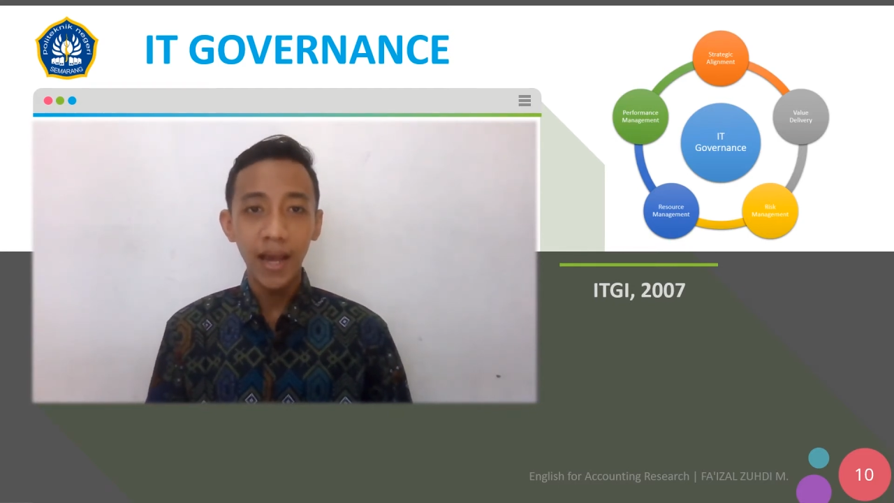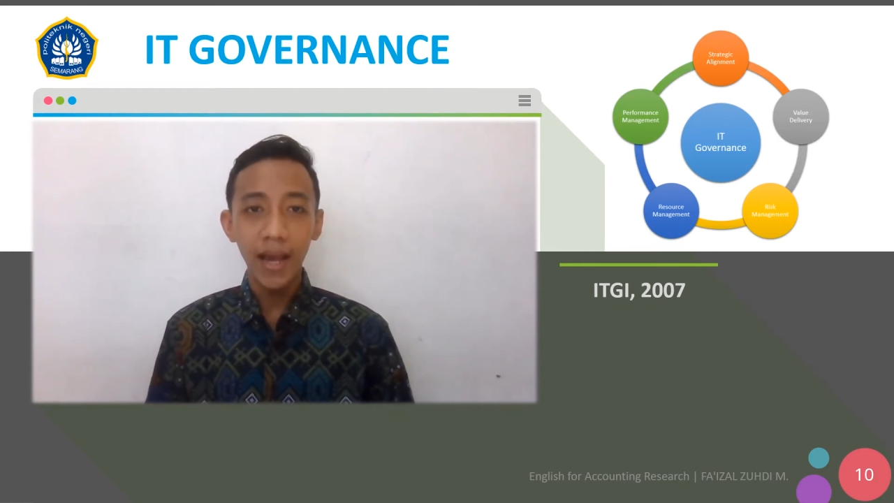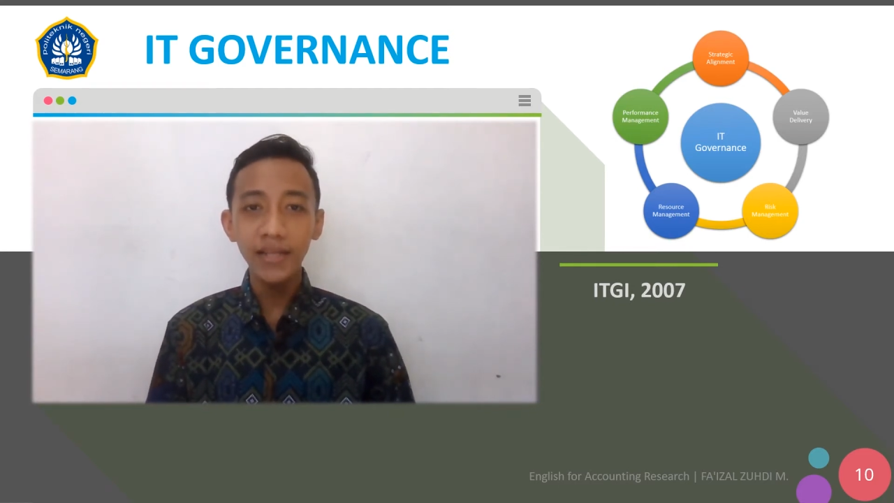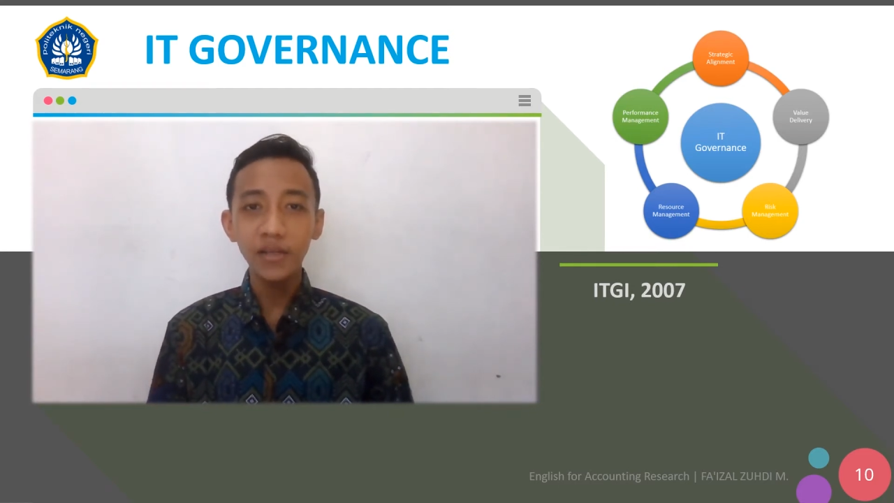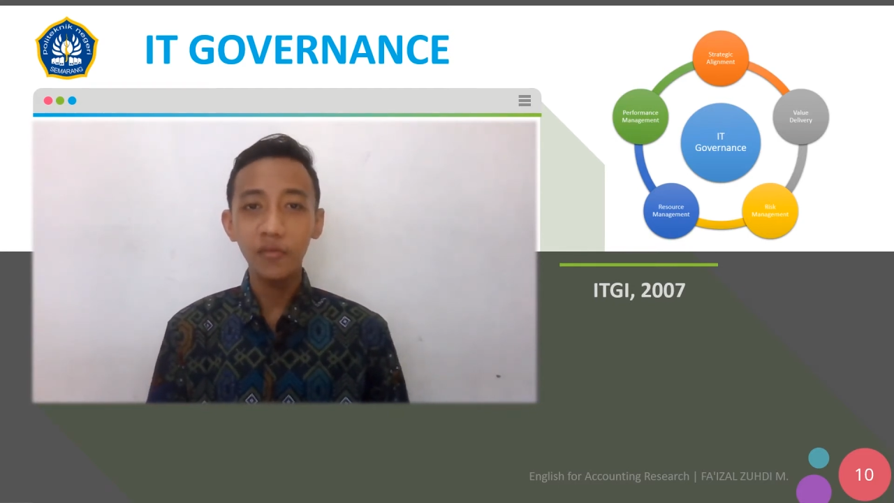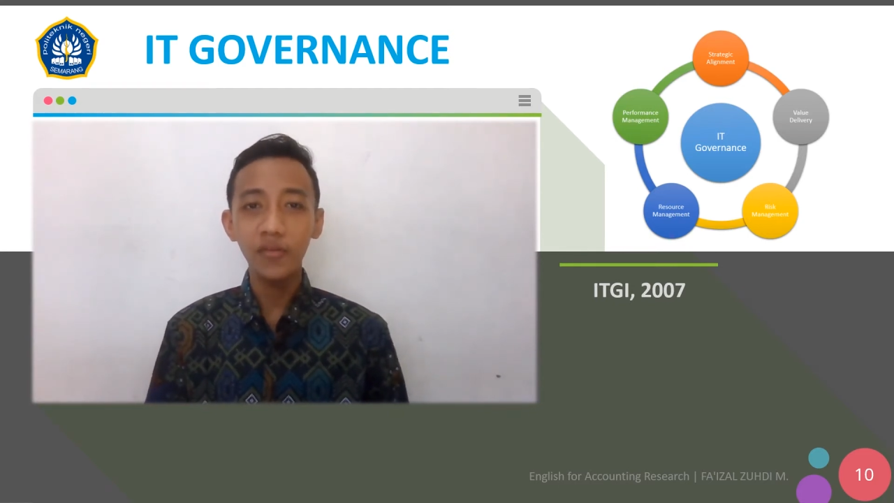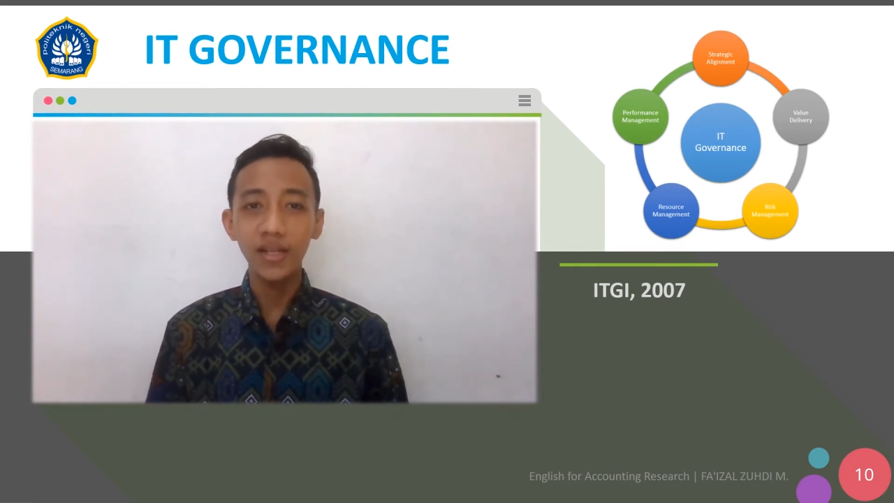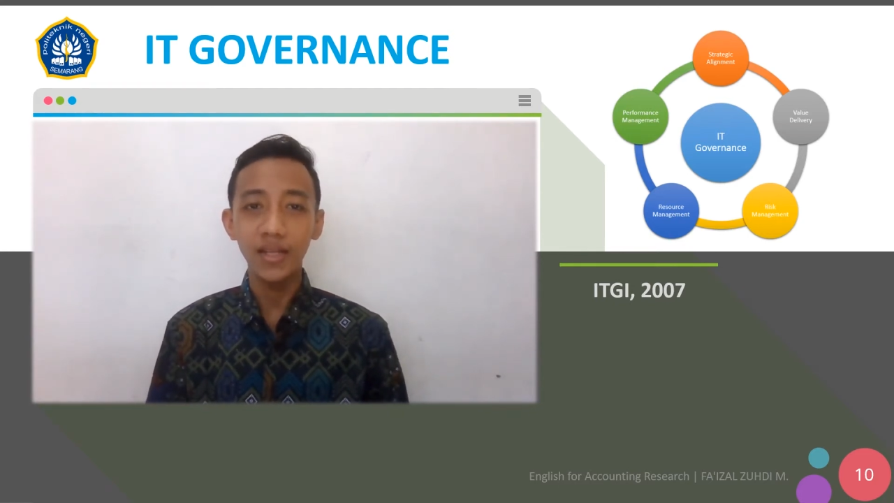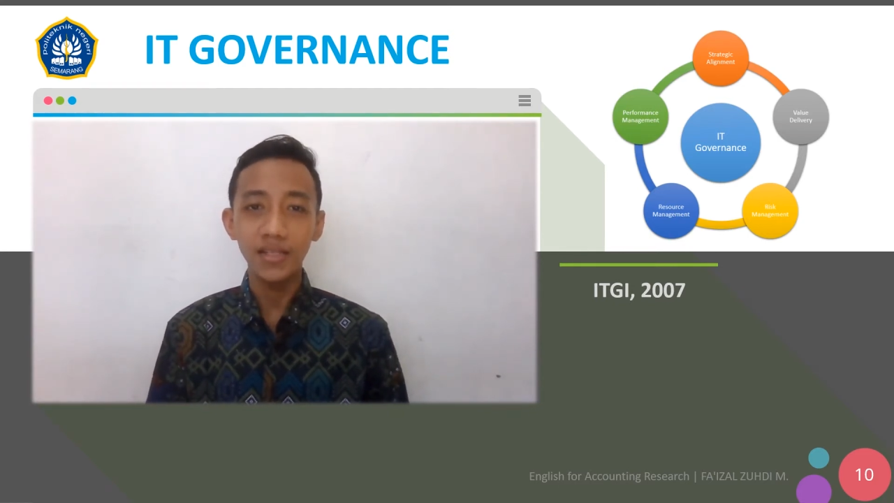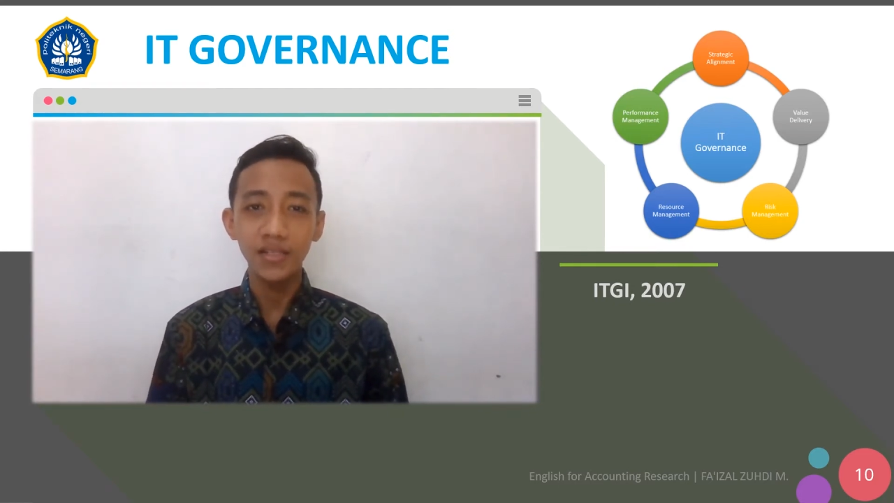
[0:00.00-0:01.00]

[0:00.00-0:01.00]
IT governance is